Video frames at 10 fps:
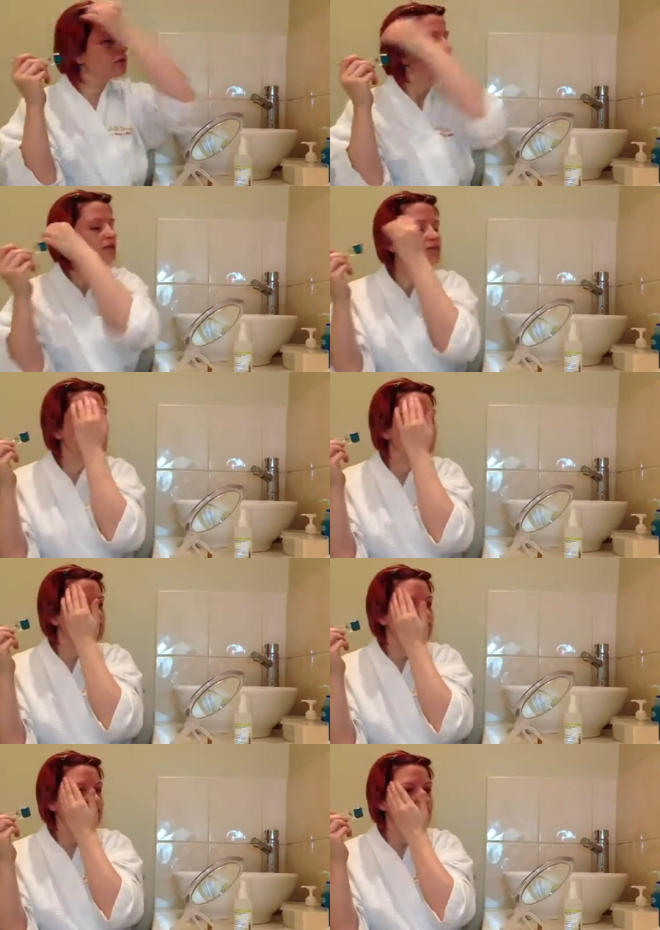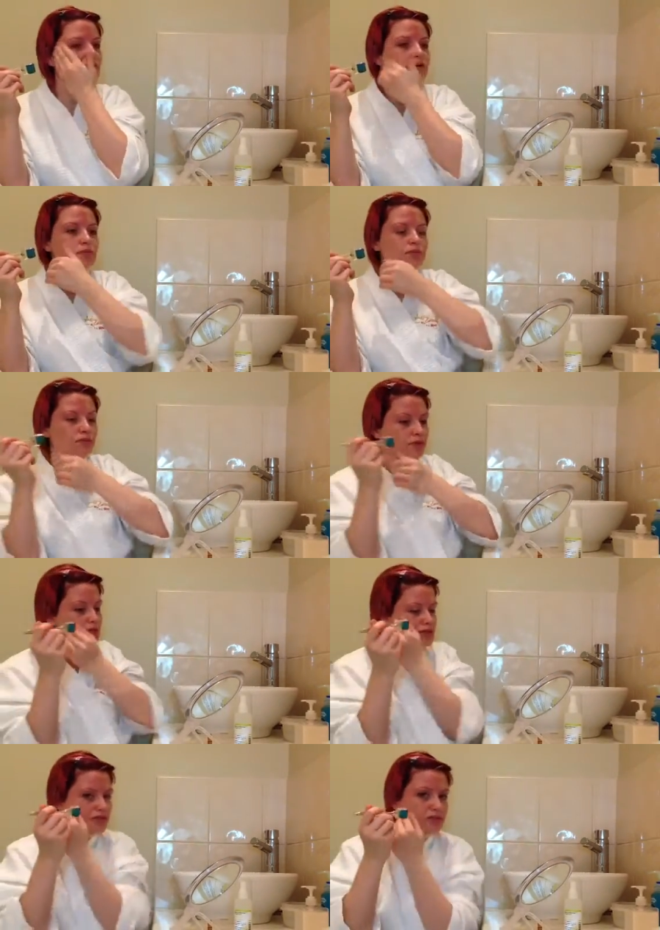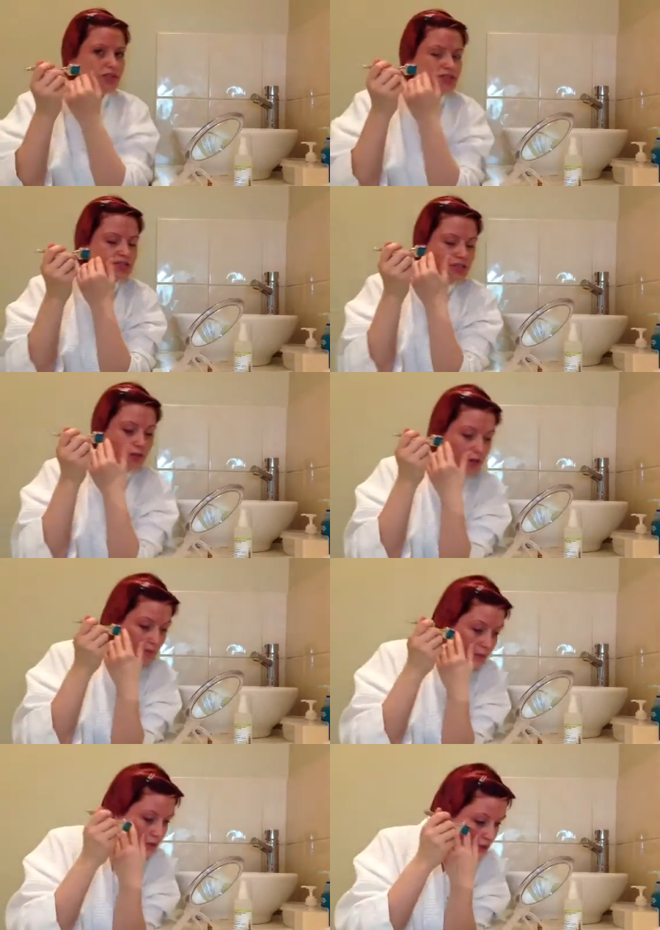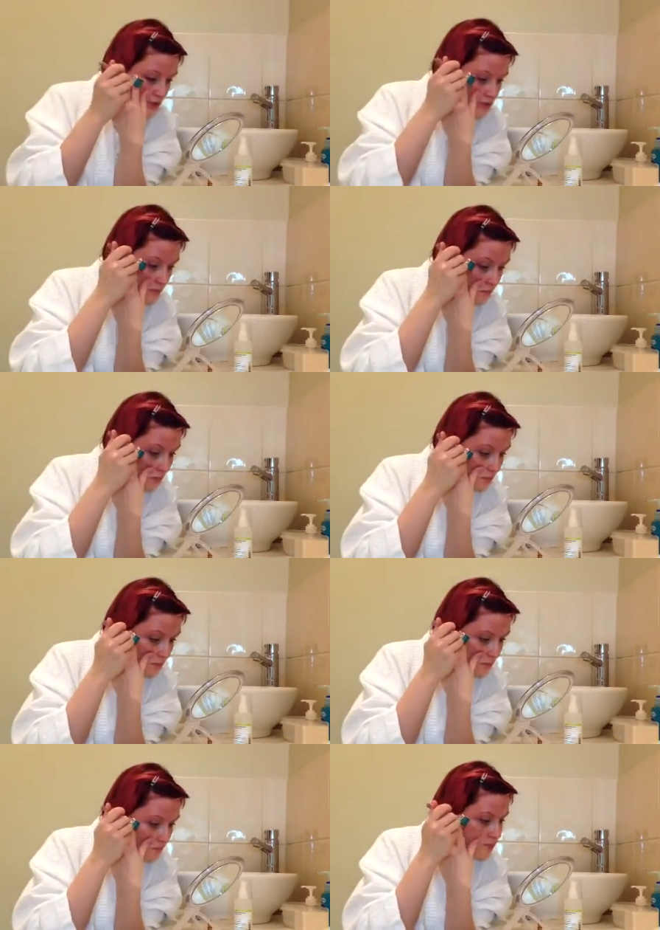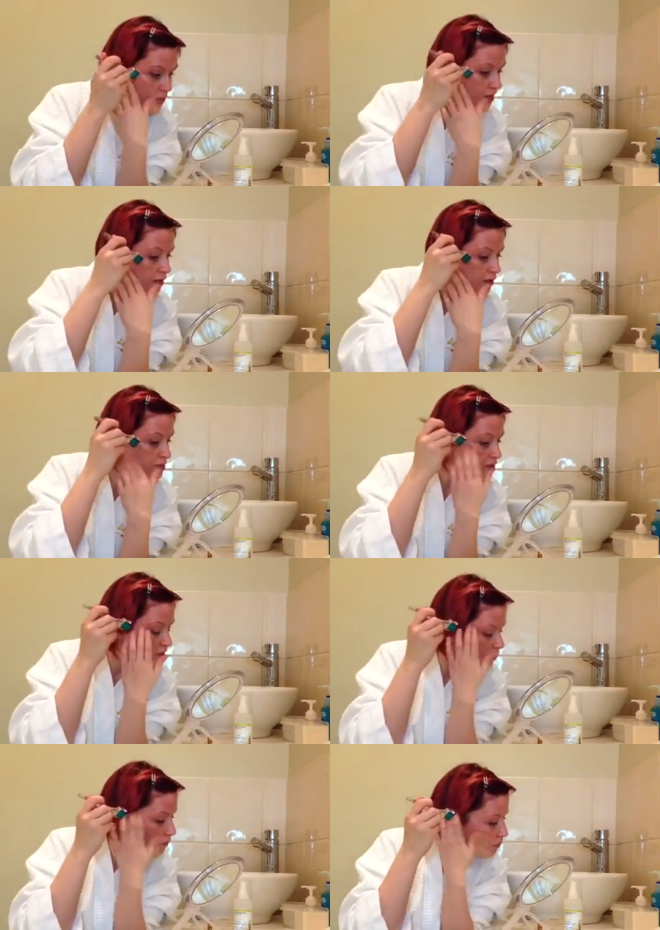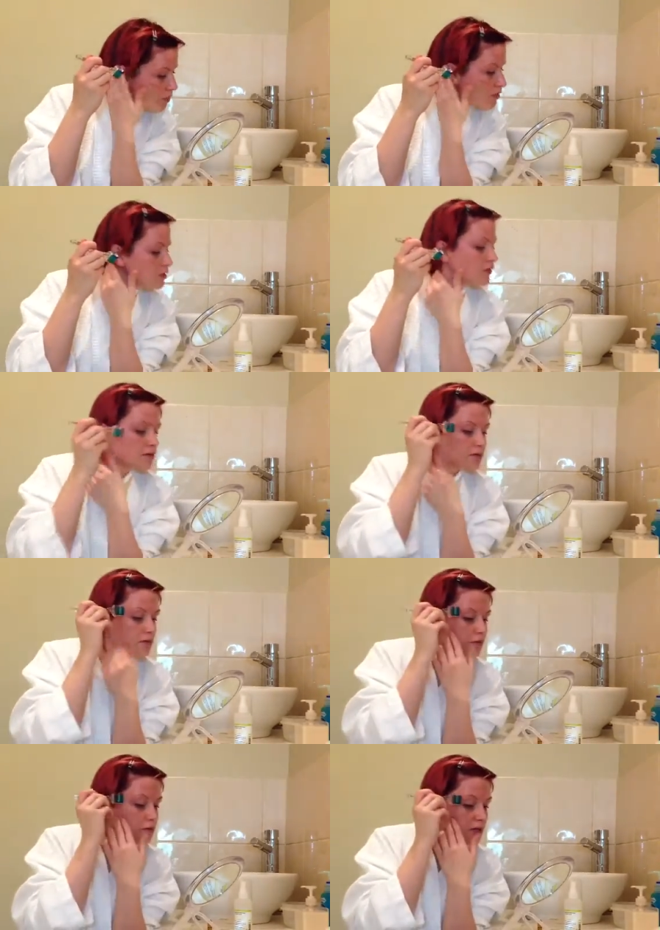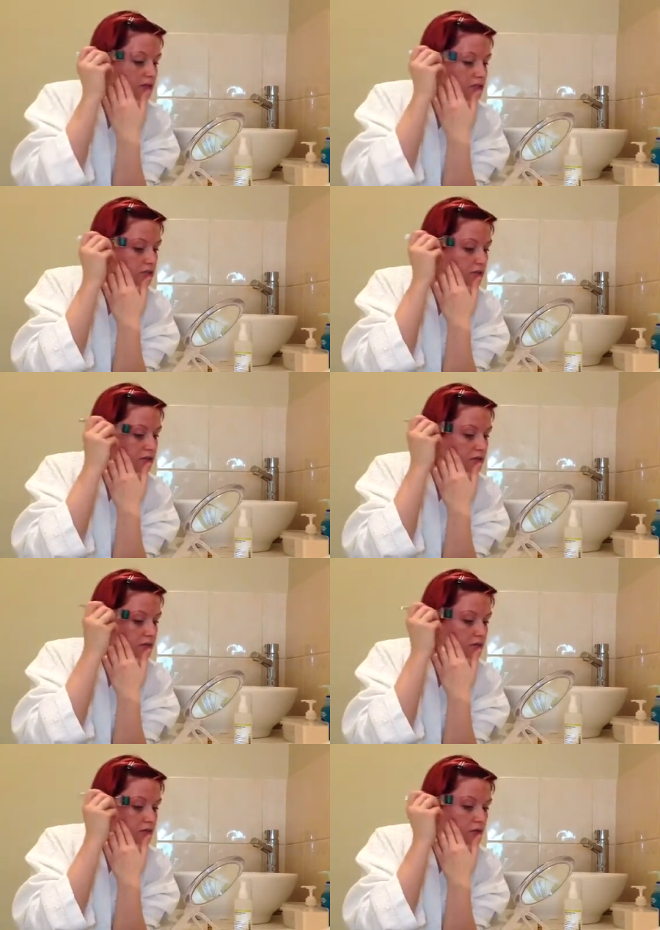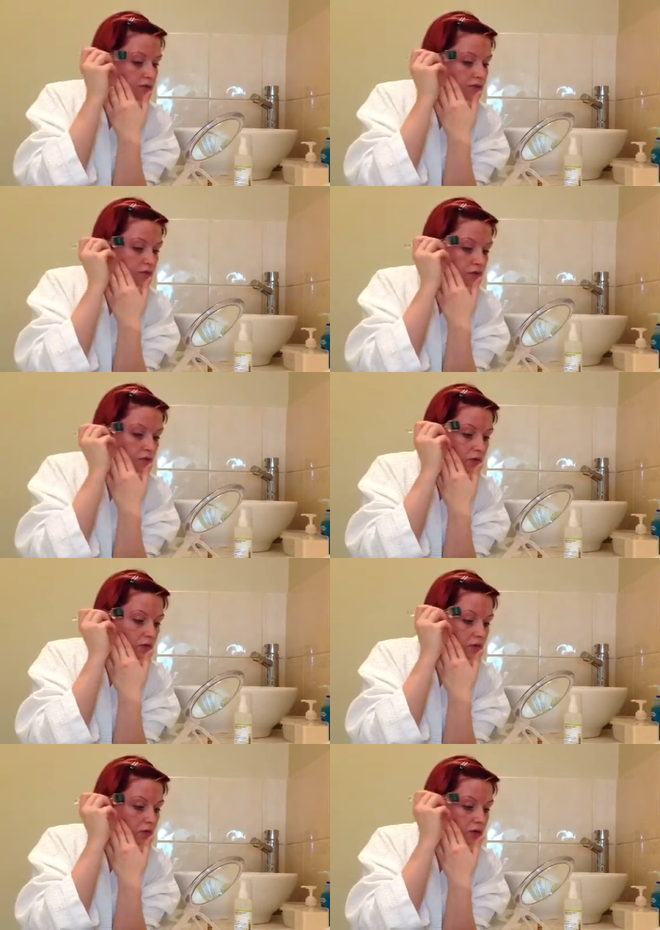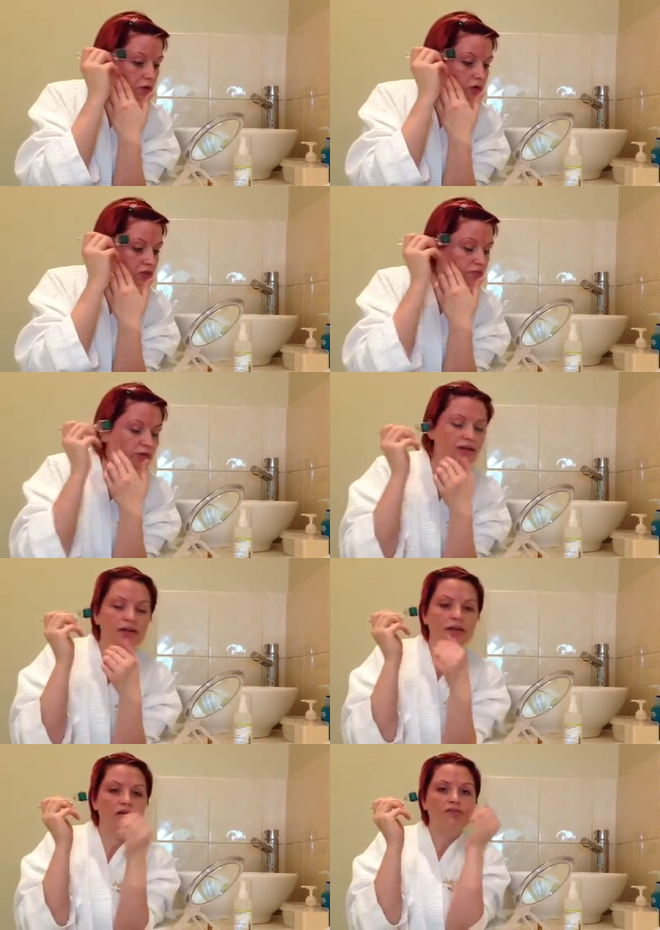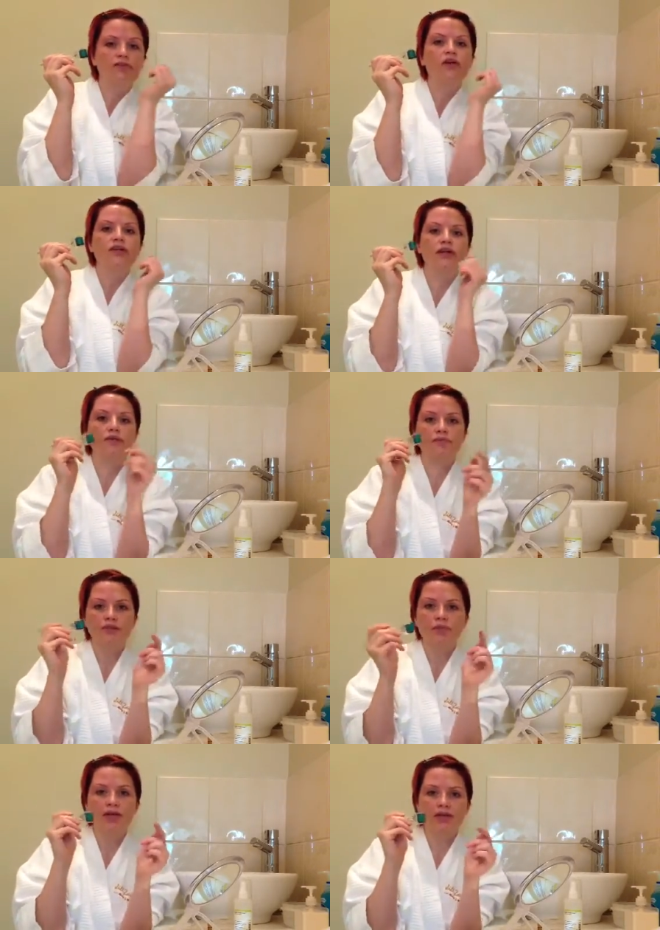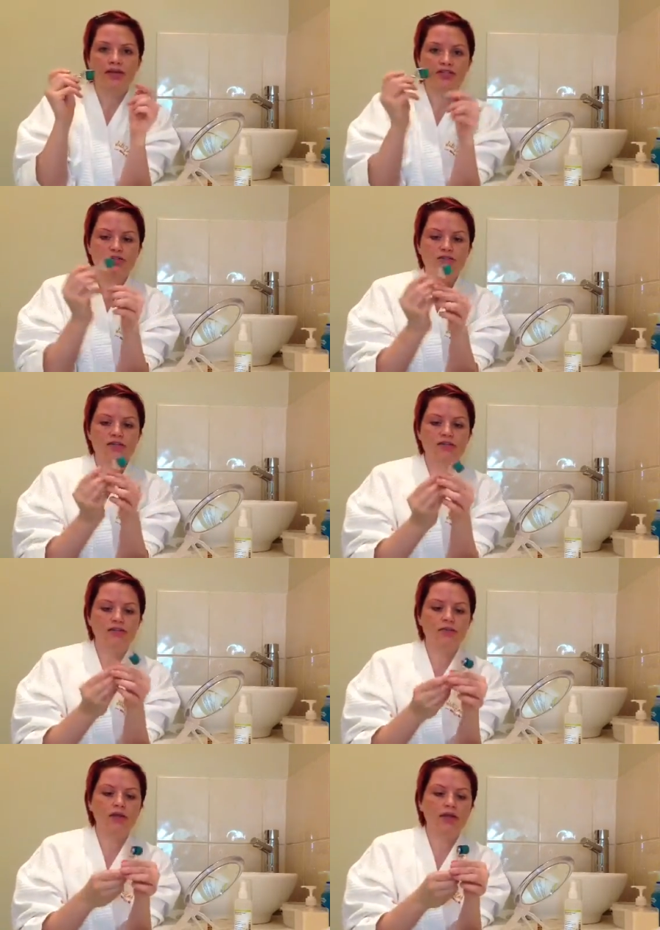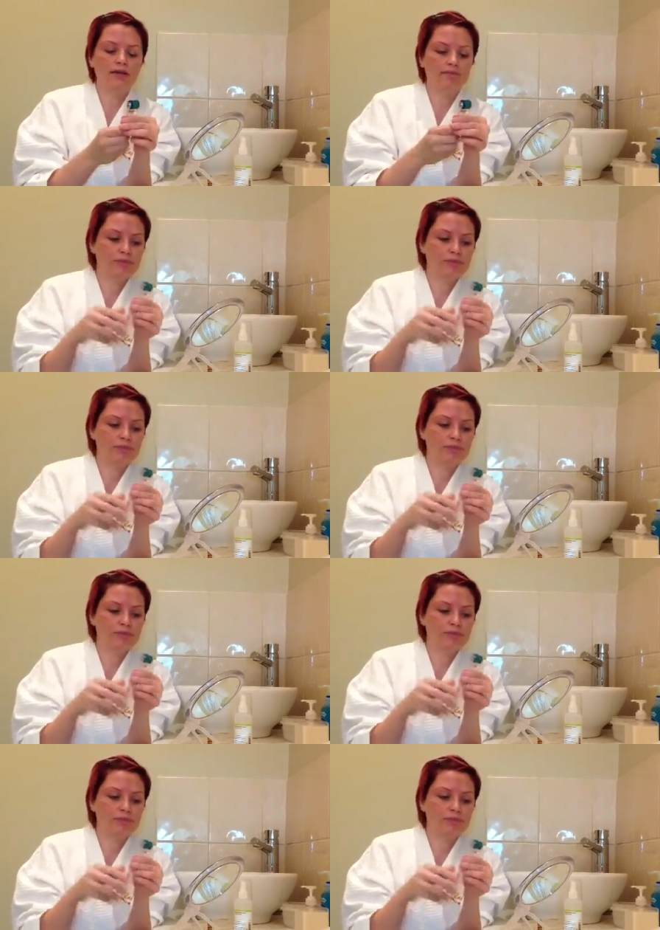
then if I haven't done it the night before that it's the night to do it. Some people, they like to go and do it sort of on a Monday and a Friday. They pick their 2 days in the week.